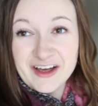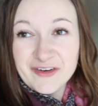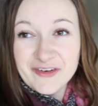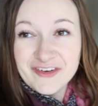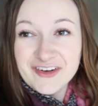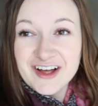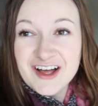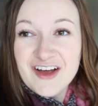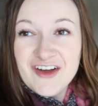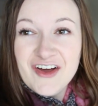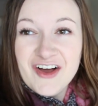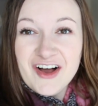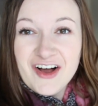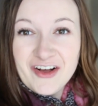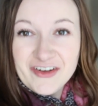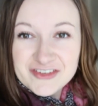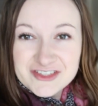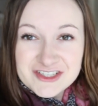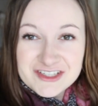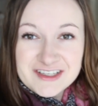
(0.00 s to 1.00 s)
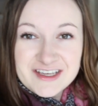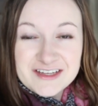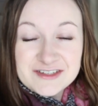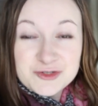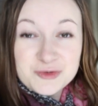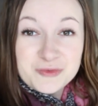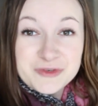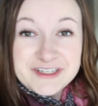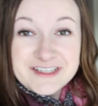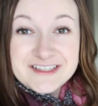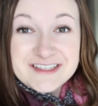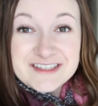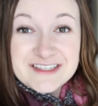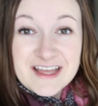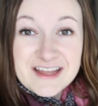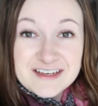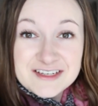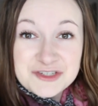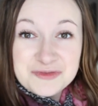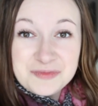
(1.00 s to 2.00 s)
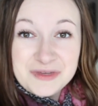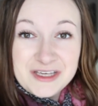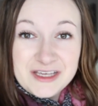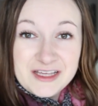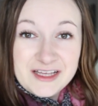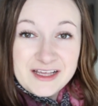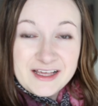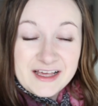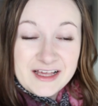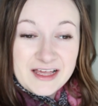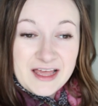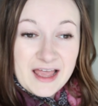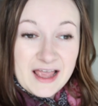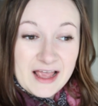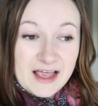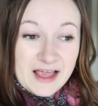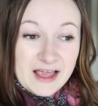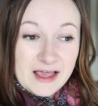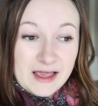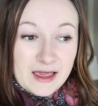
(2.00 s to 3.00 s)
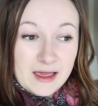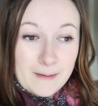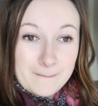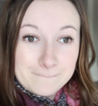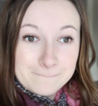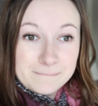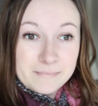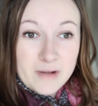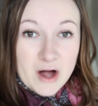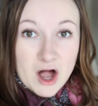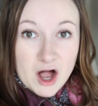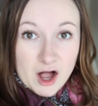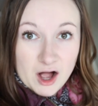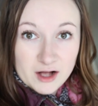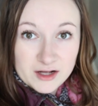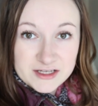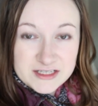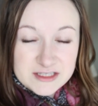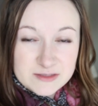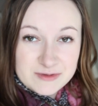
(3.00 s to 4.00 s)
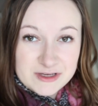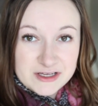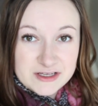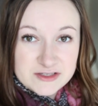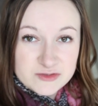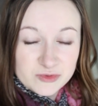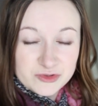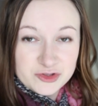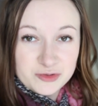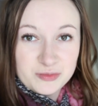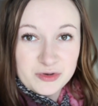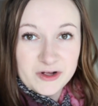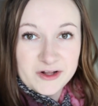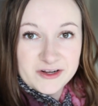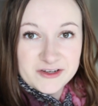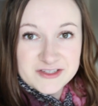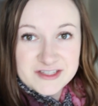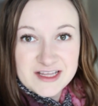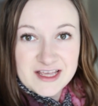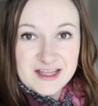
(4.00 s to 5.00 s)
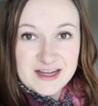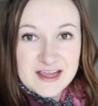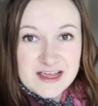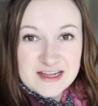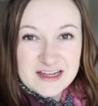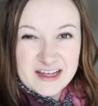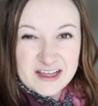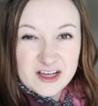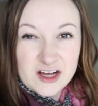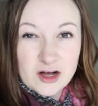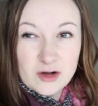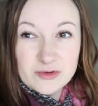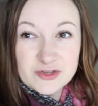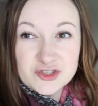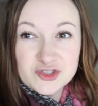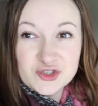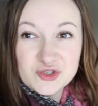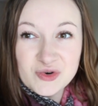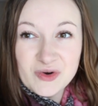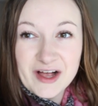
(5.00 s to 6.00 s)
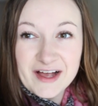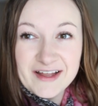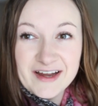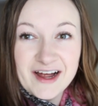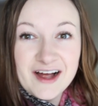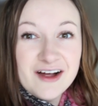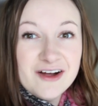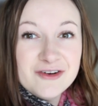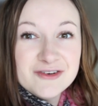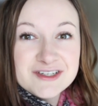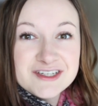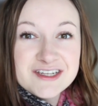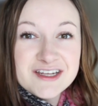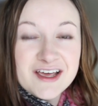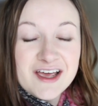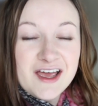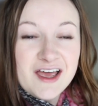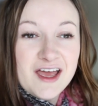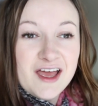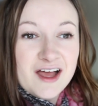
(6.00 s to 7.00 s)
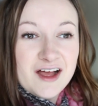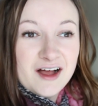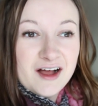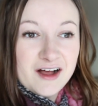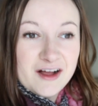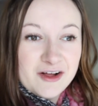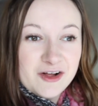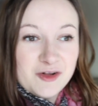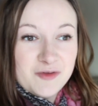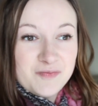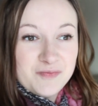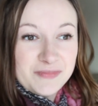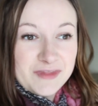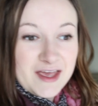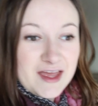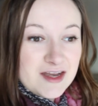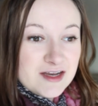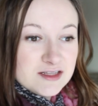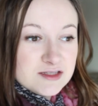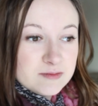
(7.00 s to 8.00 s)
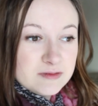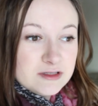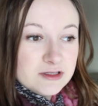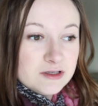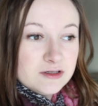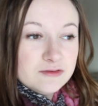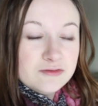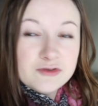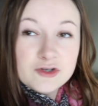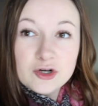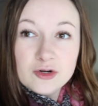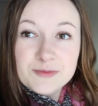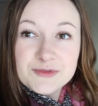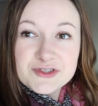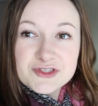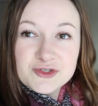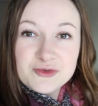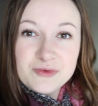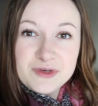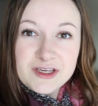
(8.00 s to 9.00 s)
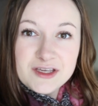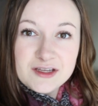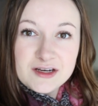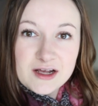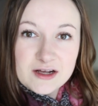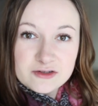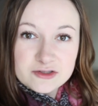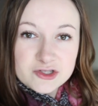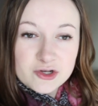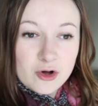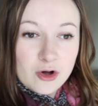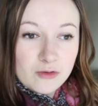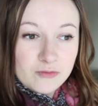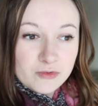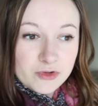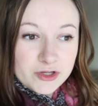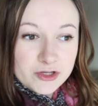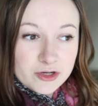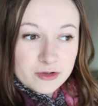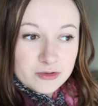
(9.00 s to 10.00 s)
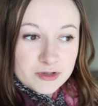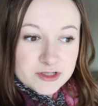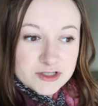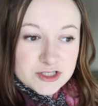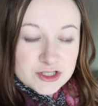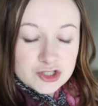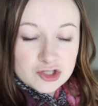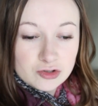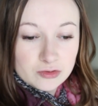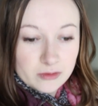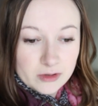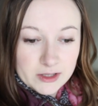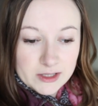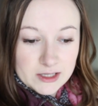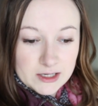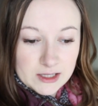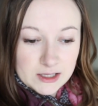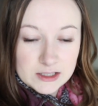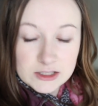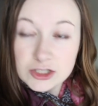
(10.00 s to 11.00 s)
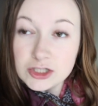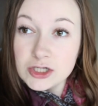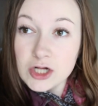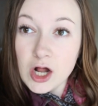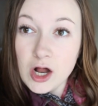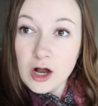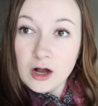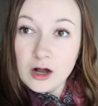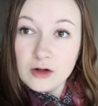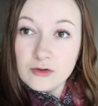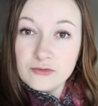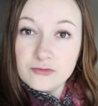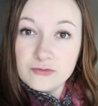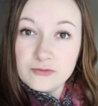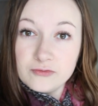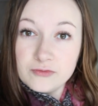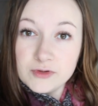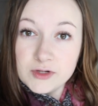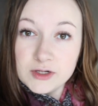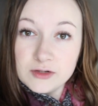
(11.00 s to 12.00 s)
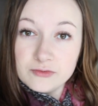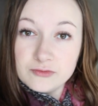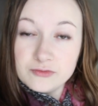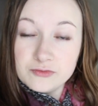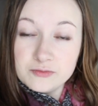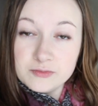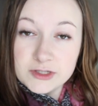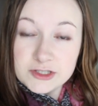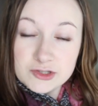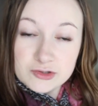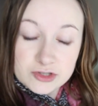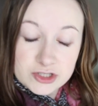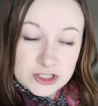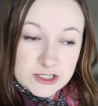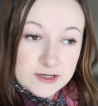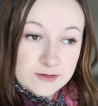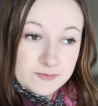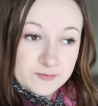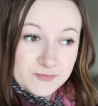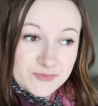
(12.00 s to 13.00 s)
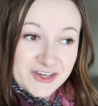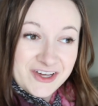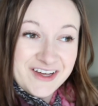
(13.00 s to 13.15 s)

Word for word: out Octoly had to resend me a box because one of the products in it I got was dried out. Um, and it's been there for almost a week now, so hopefully no one has stolen it off of my doorstep.